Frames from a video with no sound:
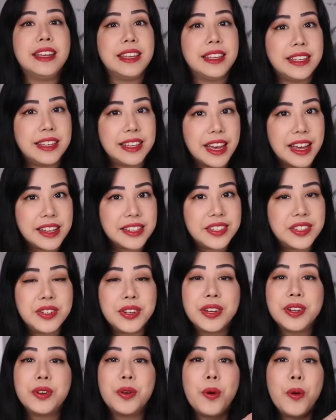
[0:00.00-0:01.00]
yes, you
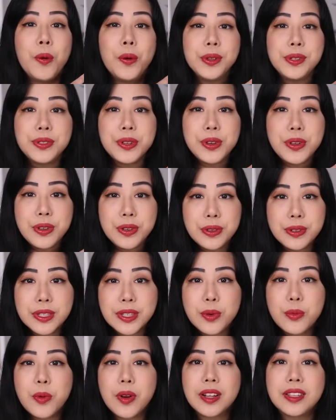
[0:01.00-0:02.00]
can also use
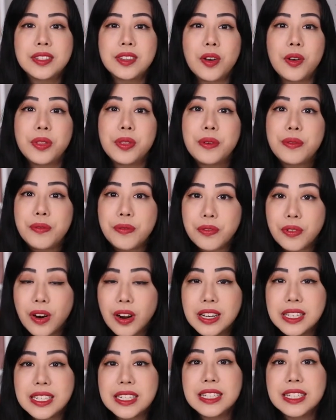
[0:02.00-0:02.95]
the ones on the front